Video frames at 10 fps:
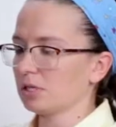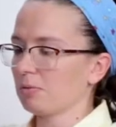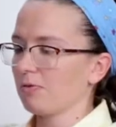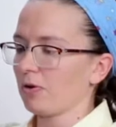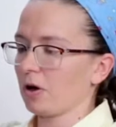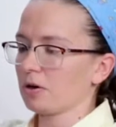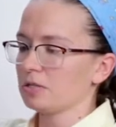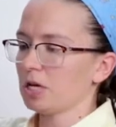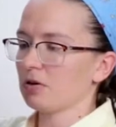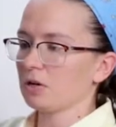some of our
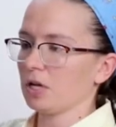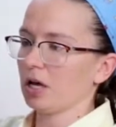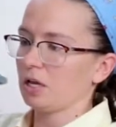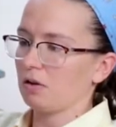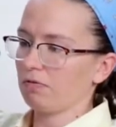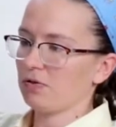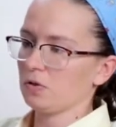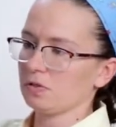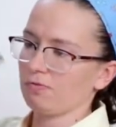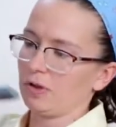tarragon
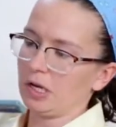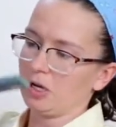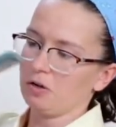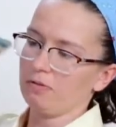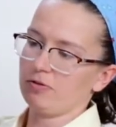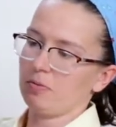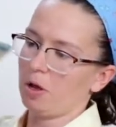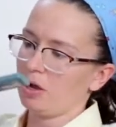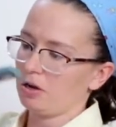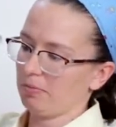infused vinegar from
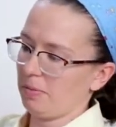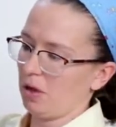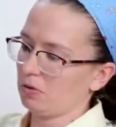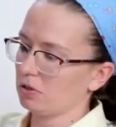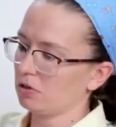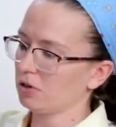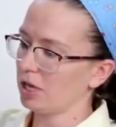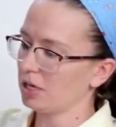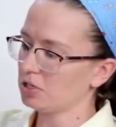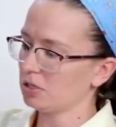Heart Mountain
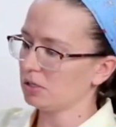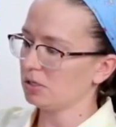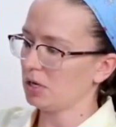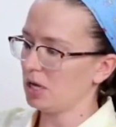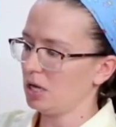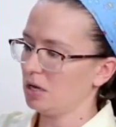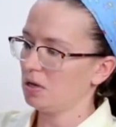Creations today.